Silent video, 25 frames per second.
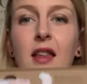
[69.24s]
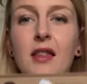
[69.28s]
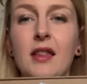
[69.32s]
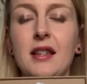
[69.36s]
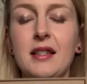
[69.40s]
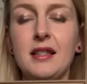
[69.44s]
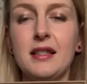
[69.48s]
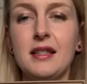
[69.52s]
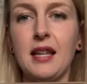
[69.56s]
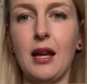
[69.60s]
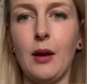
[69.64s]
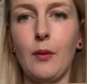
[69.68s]
This
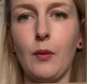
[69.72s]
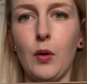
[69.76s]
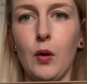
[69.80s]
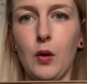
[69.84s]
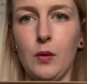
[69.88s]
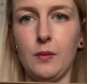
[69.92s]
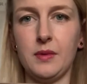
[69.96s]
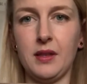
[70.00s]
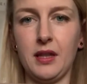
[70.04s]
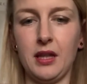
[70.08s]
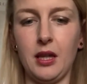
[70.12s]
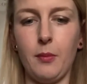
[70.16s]
is how it
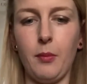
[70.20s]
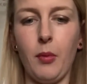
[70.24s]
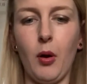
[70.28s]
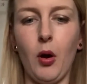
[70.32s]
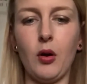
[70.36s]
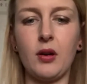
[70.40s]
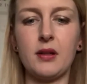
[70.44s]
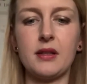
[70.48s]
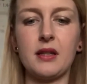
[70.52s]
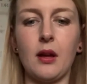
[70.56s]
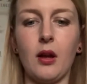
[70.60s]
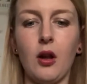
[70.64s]
comes in the
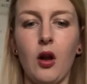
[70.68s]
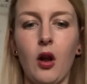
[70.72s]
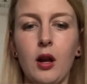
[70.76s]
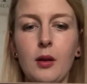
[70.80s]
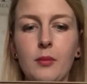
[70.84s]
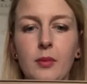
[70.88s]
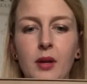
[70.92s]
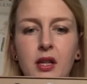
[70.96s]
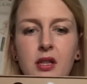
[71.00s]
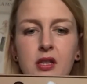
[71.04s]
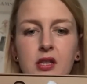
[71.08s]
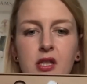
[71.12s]
box, and all I'm
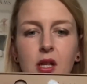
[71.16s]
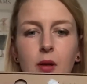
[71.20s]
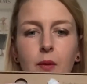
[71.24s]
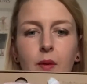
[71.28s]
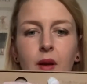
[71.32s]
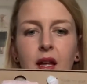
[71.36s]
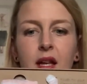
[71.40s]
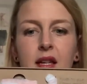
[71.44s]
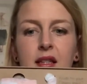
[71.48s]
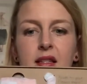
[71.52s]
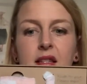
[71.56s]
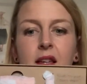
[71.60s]
going to do
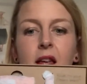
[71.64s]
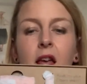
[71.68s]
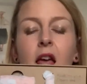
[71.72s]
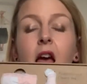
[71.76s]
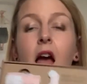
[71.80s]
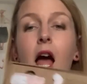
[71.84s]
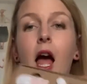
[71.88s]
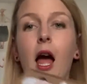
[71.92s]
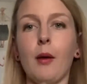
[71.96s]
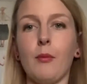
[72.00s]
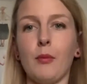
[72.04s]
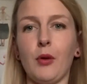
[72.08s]
is
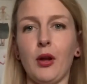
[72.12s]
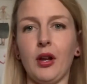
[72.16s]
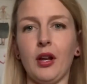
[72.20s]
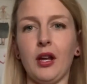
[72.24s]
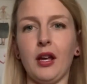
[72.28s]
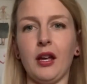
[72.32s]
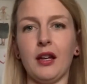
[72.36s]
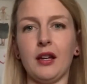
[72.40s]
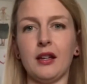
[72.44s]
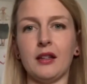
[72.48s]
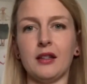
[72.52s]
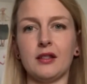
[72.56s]
I'm going
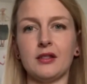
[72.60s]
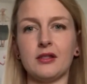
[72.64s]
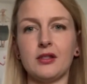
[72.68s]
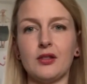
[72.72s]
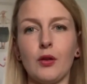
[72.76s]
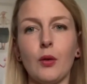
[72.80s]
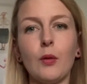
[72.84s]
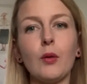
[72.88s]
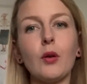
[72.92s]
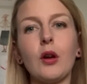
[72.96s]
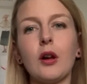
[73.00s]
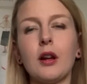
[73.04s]
to
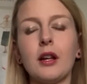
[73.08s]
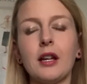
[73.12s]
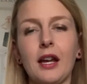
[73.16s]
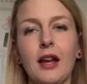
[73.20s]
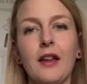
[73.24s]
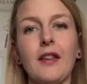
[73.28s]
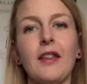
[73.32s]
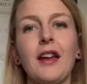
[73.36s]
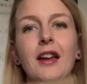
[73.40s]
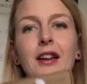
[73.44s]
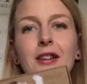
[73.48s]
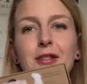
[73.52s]
screw it all
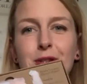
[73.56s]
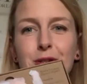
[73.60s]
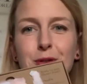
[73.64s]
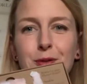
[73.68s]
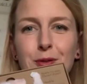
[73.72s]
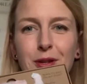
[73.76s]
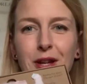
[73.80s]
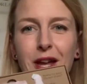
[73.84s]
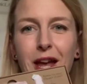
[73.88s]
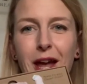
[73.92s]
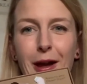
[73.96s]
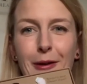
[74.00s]
together and show
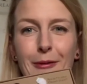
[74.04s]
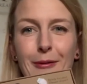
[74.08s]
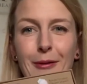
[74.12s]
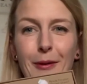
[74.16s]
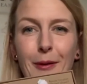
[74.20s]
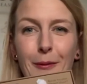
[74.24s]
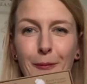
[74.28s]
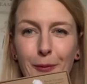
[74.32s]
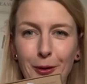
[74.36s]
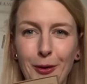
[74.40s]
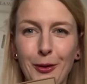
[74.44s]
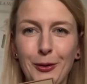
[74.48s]
you
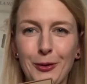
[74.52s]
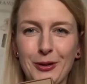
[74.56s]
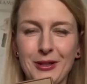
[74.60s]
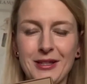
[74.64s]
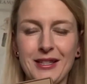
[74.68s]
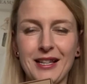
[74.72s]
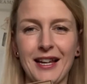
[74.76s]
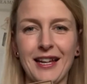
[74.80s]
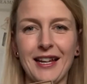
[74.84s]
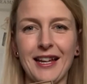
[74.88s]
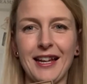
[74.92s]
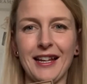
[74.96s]
what it looks
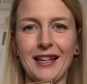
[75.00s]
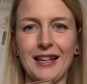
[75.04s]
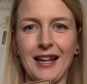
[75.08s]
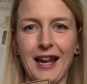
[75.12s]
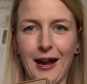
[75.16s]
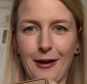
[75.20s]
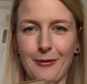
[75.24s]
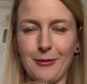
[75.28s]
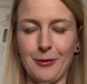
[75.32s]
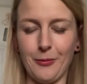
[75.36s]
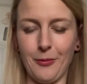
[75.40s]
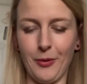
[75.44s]
like and
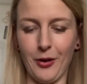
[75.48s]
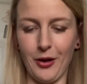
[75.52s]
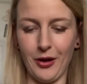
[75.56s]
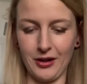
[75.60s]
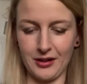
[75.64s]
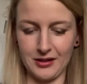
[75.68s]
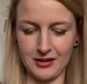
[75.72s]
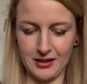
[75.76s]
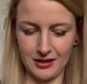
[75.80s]
how it works.